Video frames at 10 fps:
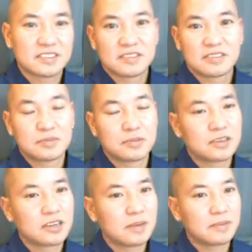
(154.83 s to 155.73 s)
there's more
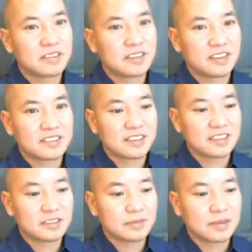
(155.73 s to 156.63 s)
carbon dioxide
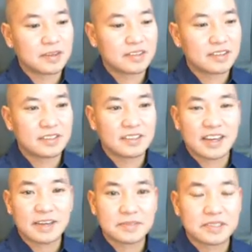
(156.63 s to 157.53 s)
in the
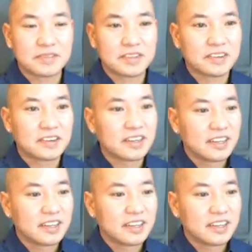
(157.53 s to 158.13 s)
atmosphere,